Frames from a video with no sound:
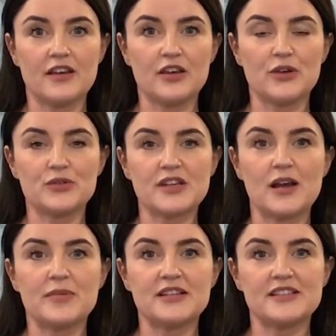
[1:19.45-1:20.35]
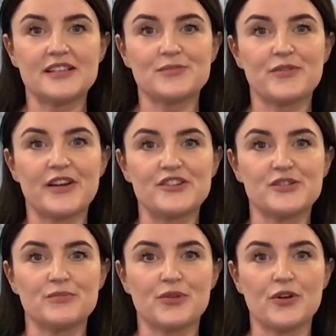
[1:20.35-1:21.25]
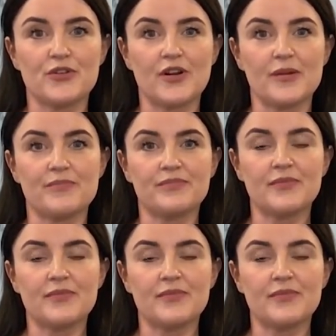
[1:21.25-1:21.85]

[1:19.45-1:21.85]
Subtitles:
You Diabetes Prevention Programme.